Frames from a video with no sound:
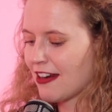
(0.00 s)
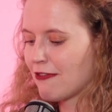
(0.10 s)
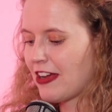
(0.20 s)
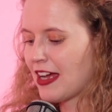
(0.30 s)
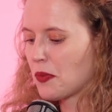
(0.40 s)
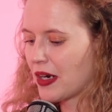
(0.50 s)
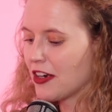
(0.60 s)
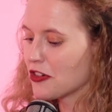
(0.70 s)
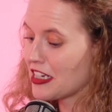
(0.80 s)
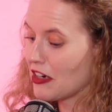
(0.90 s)
and found
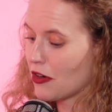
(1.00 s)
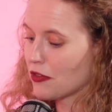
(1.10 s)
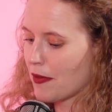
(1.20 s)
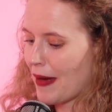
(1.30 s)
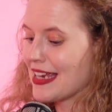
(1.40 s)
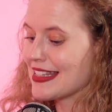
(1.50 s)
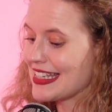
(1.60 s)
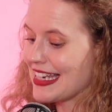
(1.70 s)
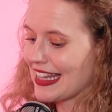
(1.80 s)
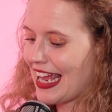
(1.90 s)
100-year-old remains
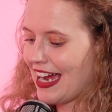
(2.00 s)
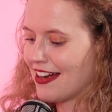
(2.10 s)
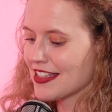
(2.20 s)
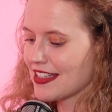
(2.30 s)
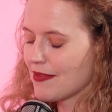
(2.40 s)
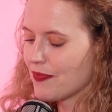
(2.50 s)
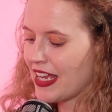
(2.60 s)
near the house.